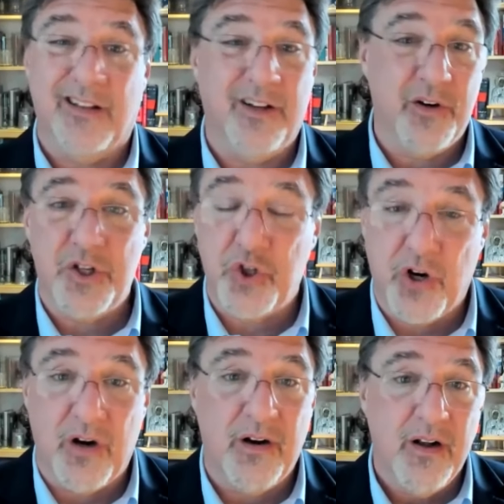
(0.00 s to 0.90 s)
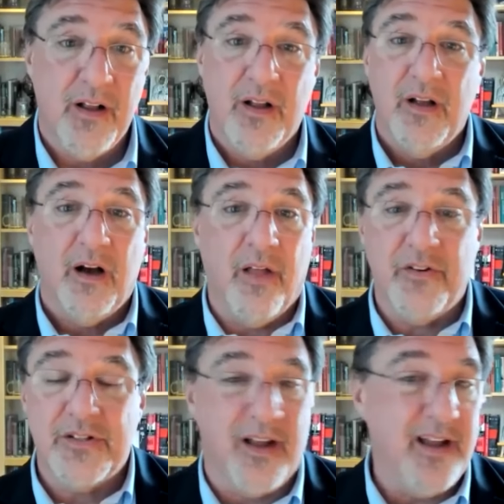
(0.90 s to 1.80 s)
literature,
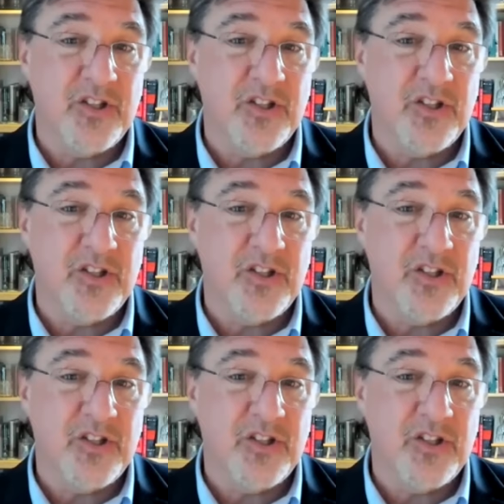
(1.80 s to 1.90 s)
other stuff.